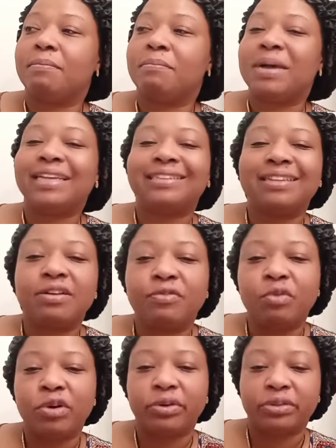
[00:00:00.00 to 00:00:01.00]
my
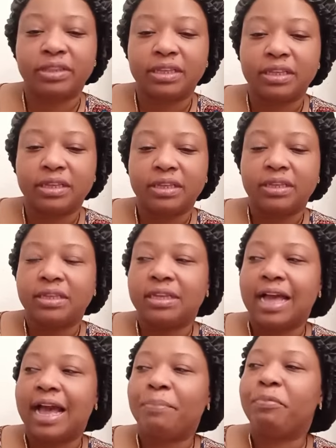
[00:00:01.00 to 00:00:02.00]
self-worth.
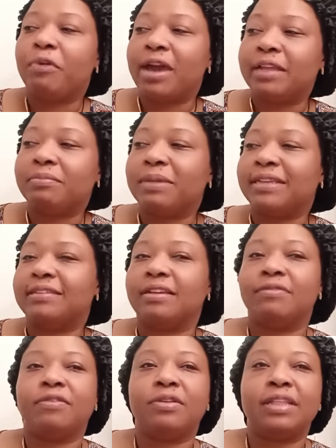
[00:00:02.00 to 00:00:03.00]
I pride
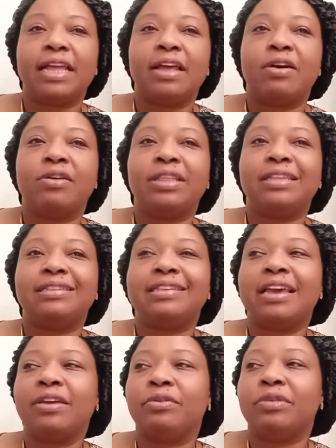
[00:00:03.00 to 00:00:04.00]
myself on that, on
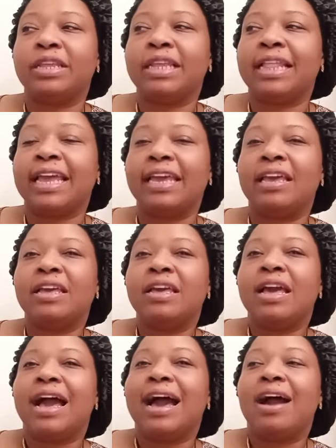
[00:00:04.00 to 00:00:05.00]
integrity. Like,
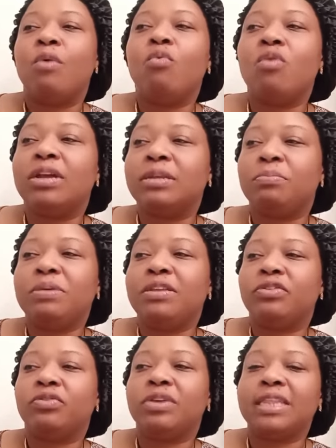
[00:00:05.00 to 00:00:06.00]
I want to
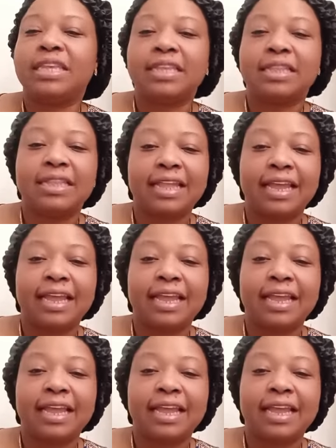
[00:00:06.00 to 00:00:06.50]
be treated